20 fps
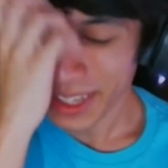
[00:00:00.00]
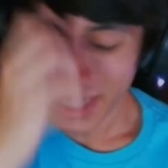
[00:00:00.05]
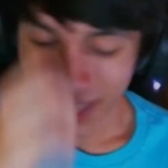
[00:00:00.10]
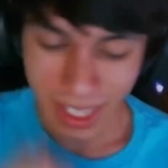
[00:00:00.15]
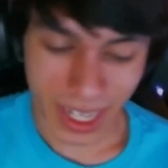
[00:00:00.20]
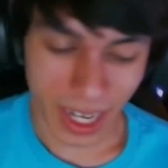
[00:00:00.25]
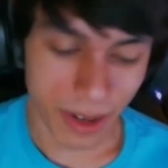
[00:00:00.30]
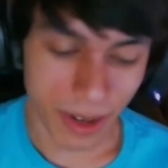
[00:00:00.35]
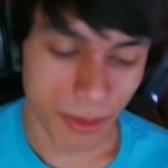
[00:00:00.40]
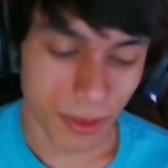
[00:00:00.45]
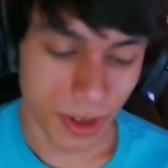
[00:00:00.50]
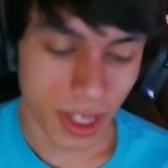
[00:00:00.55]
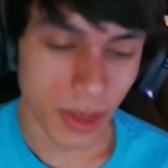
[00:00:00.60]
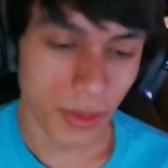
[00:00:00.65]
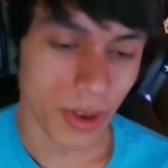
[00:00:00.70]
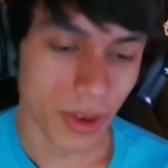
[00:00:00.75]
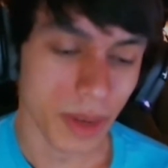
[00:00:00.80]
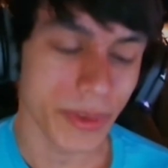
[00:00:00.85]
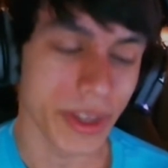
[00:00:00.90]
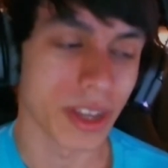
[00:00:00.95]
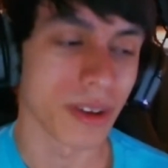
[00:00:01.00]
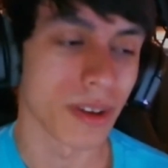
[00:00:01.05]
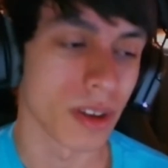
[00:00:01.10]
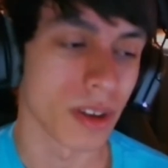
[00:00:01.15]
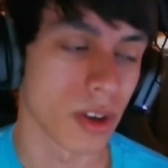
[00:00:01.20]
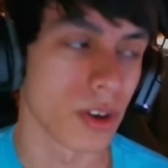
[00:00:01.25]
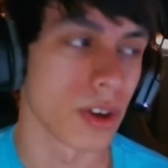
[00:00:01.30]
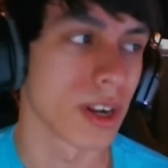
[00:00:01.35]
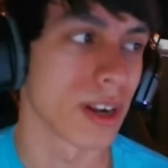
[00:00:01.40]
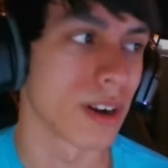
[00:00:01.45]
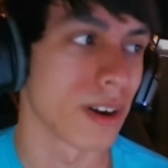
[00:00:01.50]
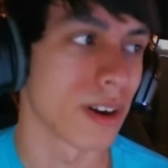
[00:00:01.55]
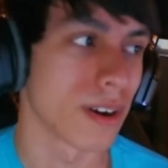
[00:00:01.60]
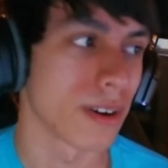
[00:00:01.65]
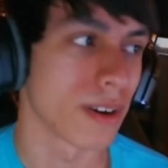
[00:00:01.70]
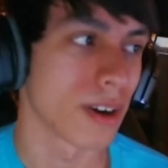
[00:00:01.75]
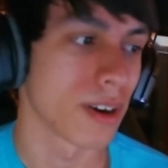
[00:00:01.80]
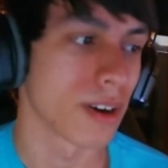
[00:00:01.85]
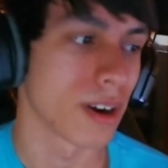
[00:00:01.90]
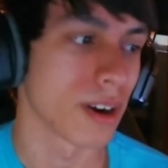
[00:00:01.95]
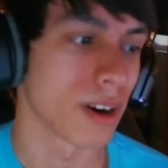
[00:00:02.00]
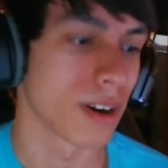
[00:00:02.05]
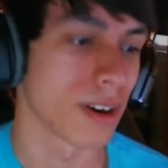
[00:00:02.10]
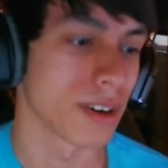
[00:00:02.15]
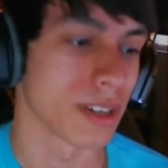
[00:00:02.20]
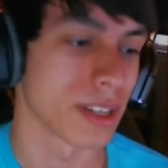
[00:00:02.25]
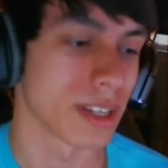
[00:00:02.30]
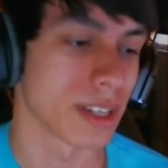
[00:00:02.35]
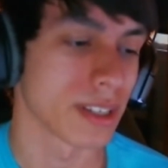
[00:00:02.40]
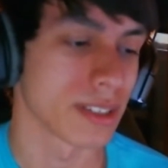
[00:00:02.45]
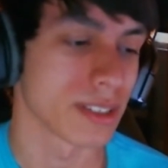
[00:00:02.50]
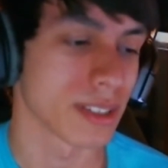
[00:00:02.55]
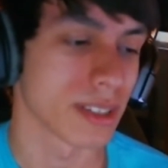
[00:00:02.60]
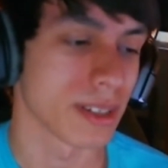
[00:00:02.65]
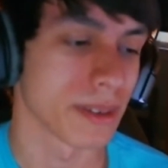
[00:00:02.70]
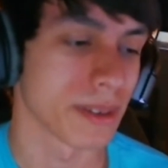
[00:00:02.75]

Like I really want to be good at art because